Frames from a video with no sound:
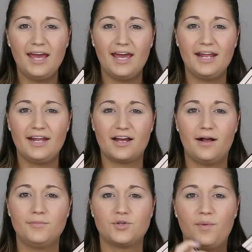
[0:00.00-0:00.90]
And it
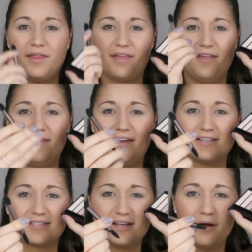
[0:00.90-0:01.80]
comes with
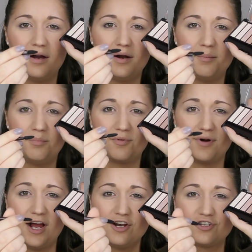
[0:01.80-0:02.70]
this
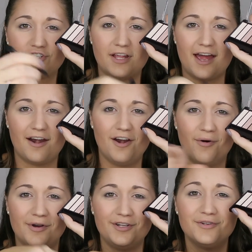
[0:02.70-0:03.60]
brush that
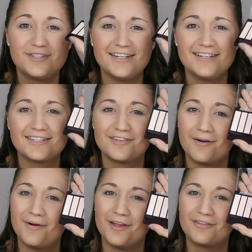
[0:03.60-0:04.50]
no one uses, so
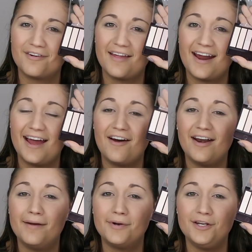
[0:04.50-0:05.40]
I'm going to throw that out
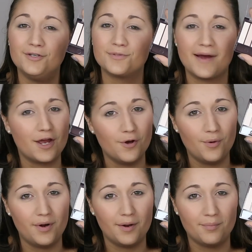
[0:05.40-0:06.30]
and I'm going to use my
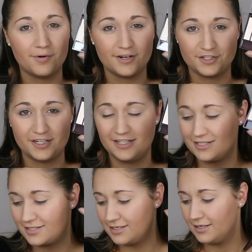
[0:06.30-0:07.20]
own brushes.